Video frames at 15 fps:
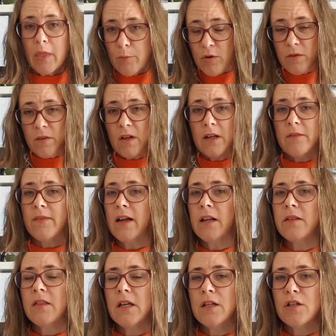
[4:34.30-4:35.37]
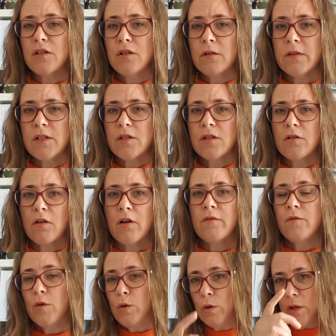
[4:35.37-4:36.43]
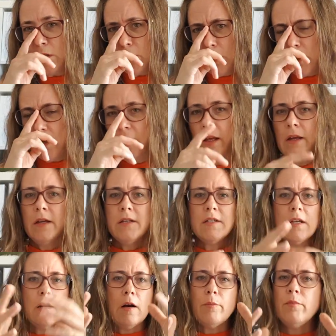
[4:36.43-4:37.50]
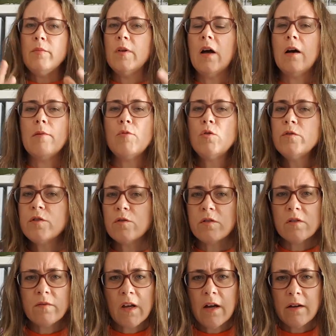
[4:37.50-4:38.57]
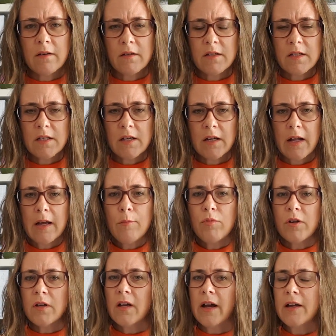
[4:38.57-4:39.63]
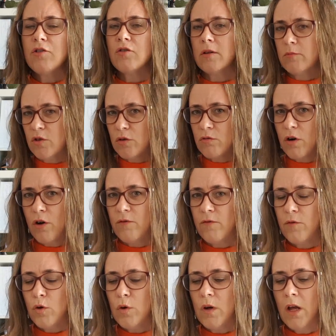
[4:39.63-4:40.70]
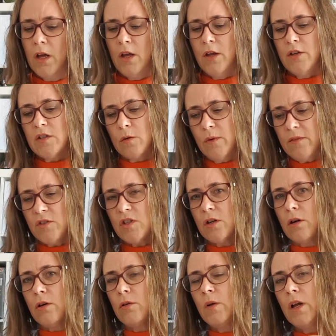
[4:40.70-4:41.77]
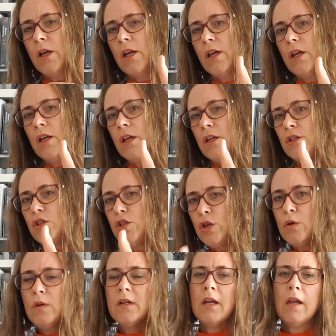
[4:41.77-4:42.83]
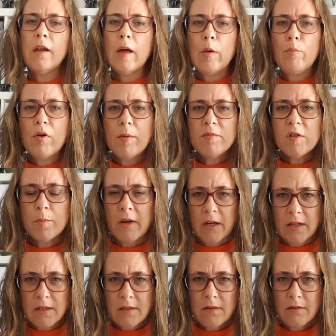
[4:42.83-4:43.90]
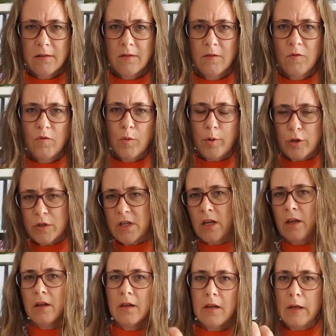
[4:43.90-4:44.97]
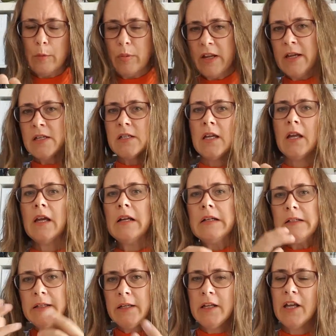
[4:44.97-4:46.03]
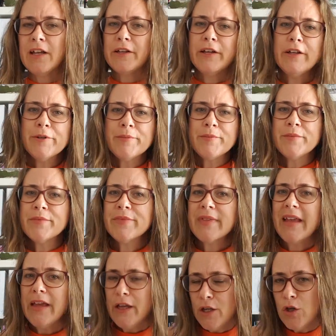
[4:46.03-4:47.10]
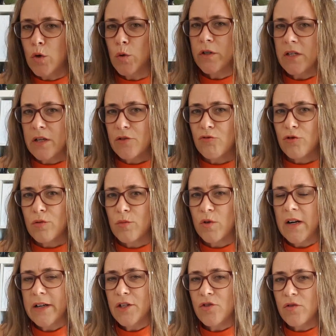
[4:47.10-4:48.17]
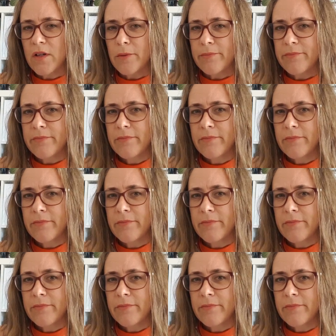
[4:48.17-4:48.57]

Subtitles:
Perfectly valid thing to do is to grow food, and you can set up all sorts of gardens in an atrium to grow food. So if so, do you need a prep space for potting and planting and cleaning in your sunroom or atrium?